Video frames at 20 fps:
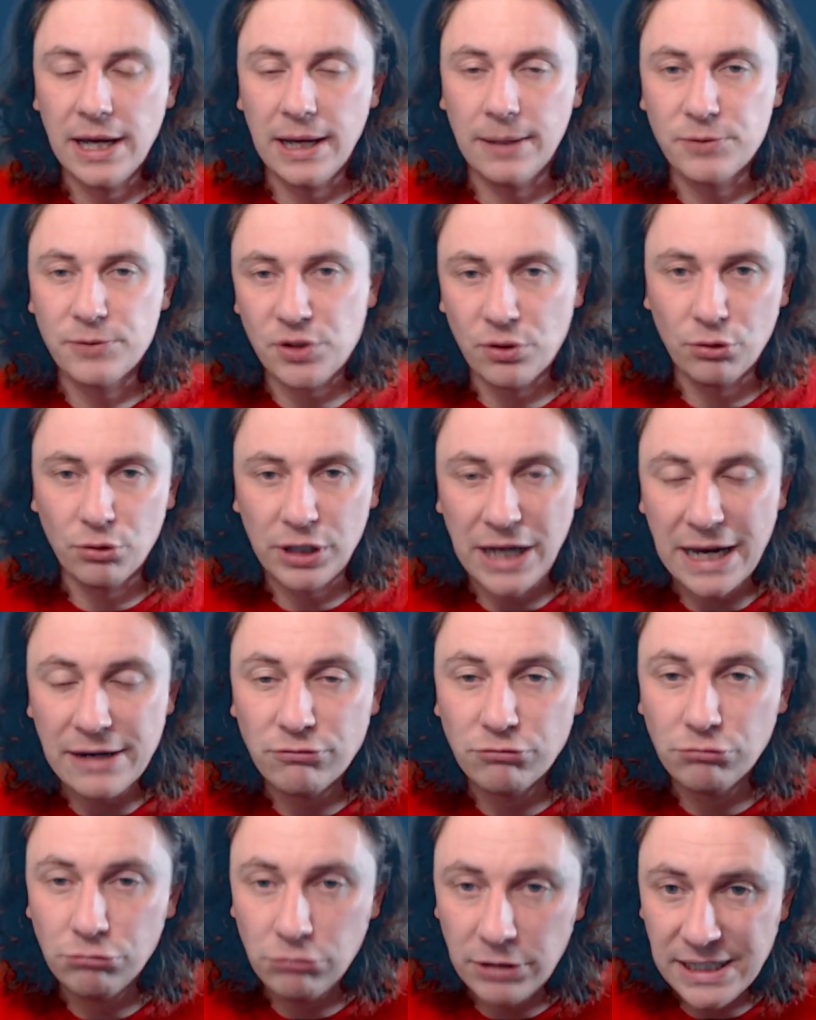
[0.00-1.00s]
So
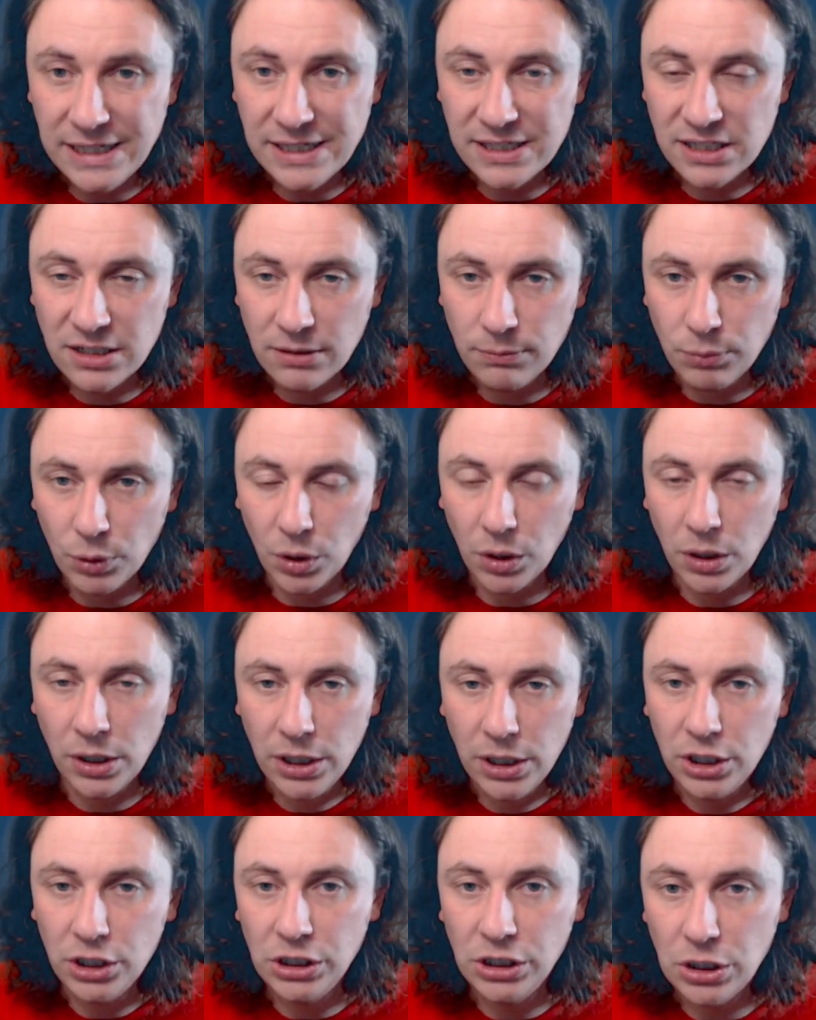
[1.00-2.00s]
again, reasonable
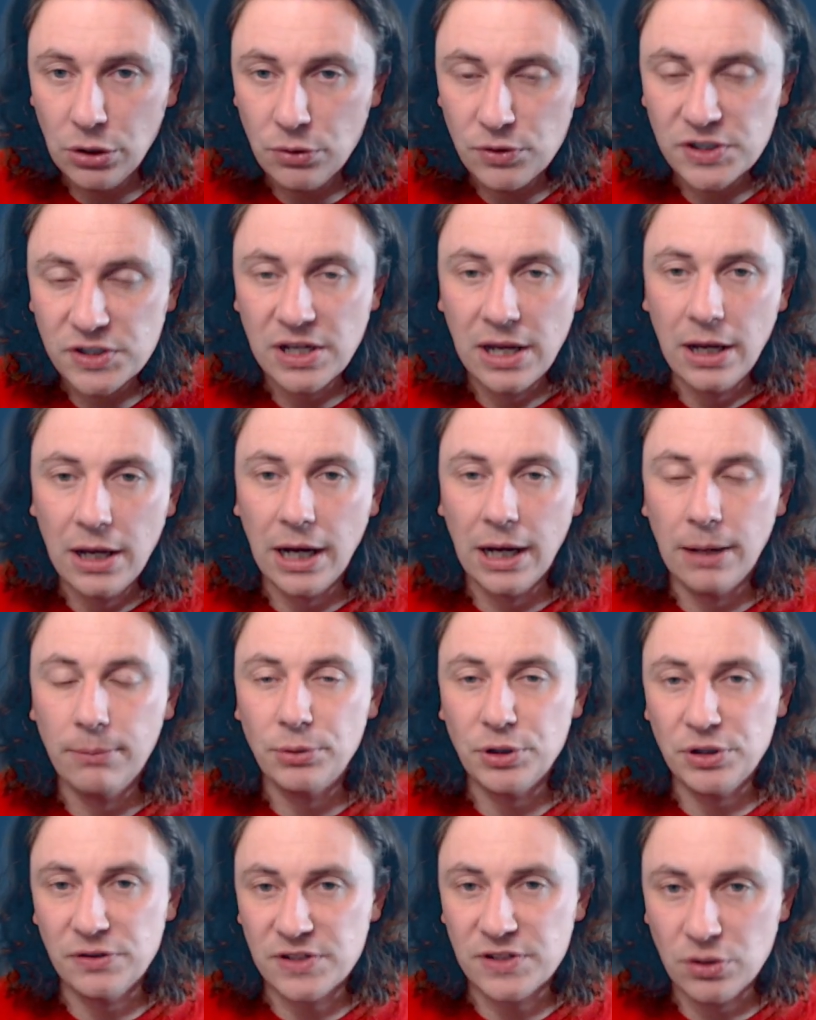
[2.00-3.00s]
use, but
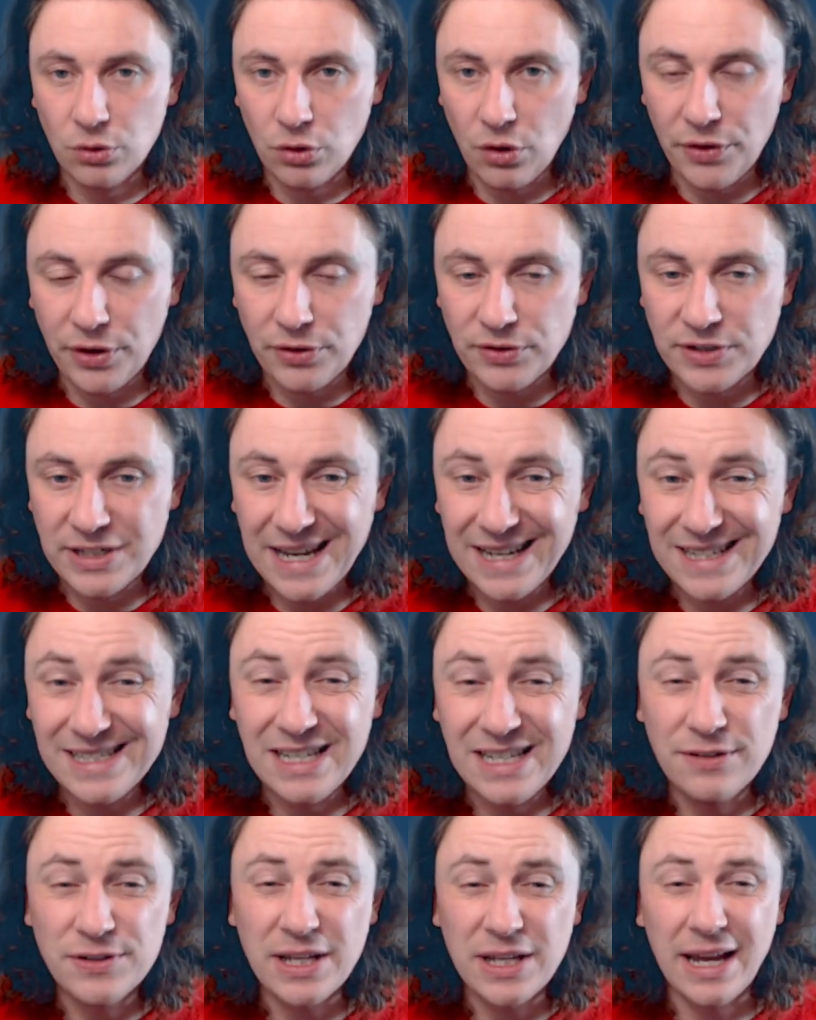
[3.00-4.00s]
you've still got those
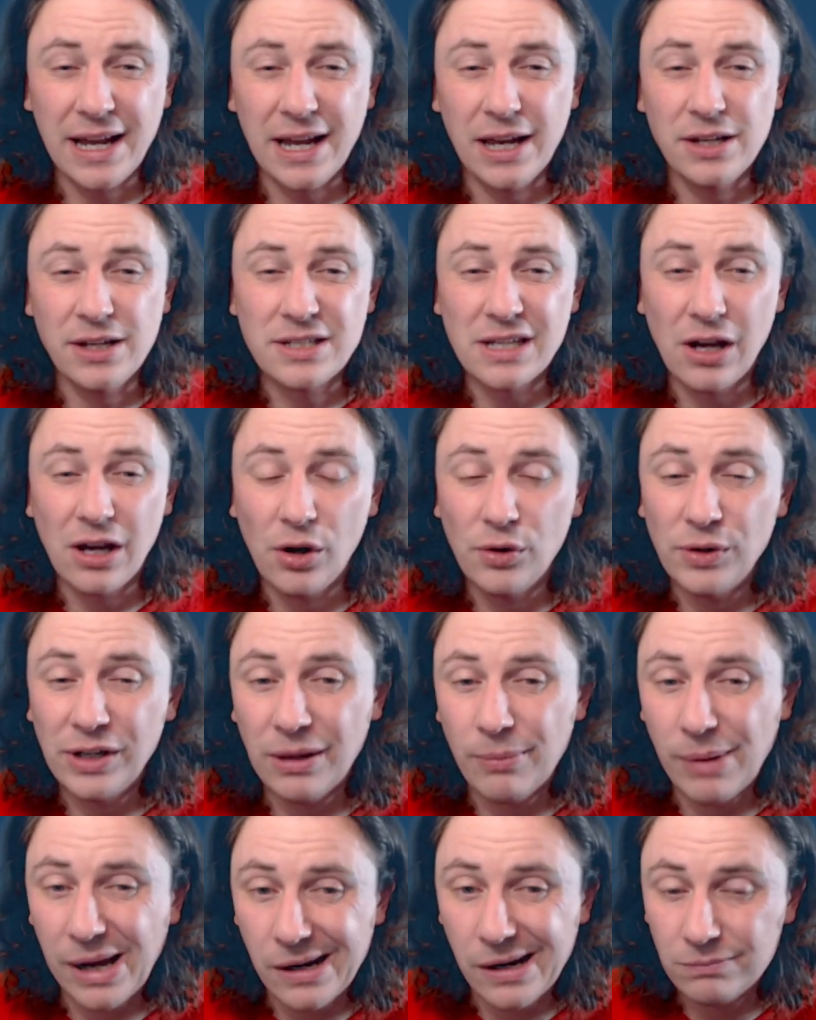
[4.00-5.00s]
negatives, and only
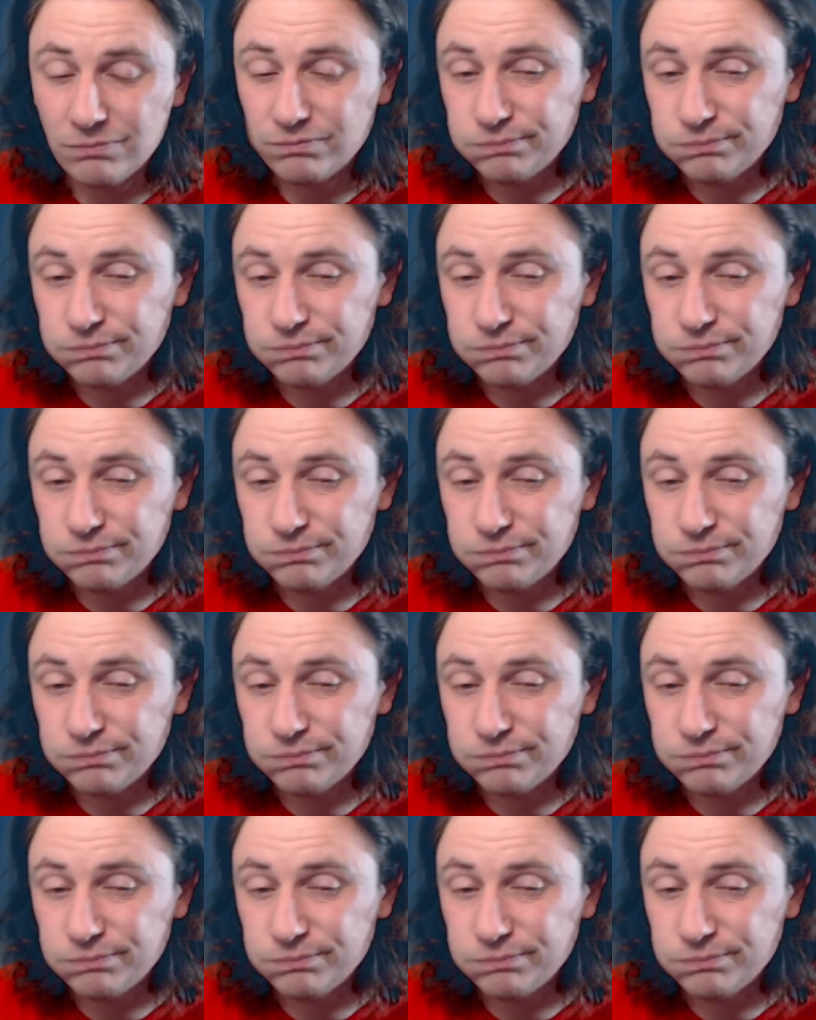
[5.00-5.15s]
about